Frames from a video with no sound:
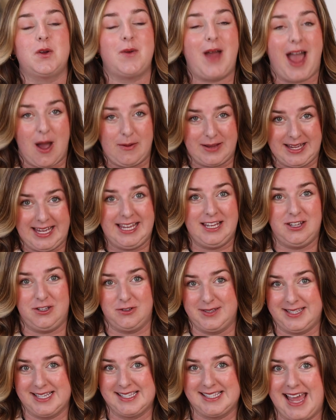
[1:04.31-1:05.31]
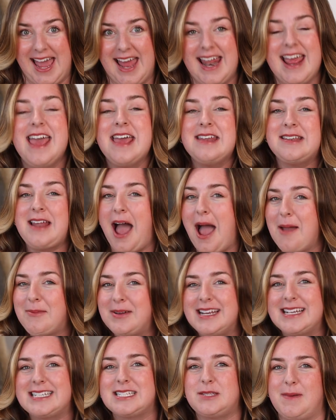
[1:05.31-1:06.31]
you how he uses it. Now I'm gonna
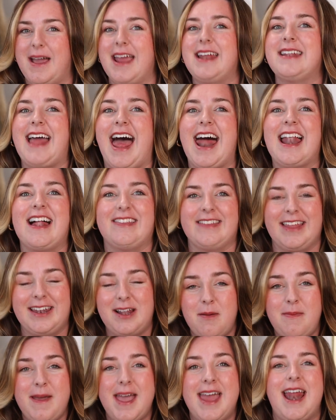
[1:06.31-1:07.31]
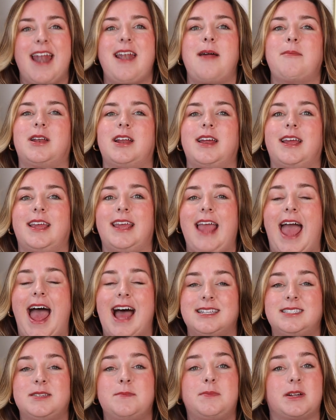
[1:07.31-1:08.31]
explain that a little bit and I'm gonna
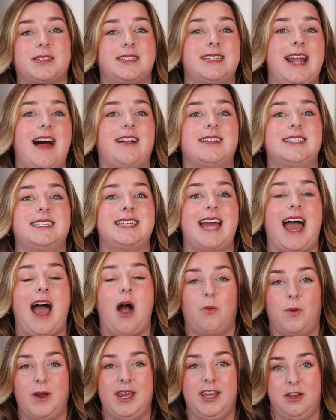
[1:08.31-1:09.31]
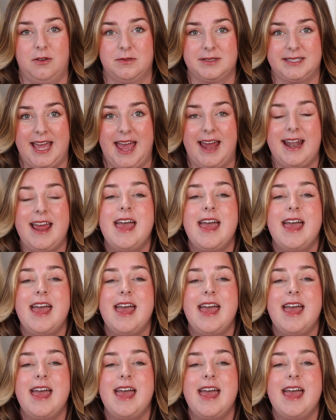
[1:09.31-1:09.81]
add some personality to how we use it.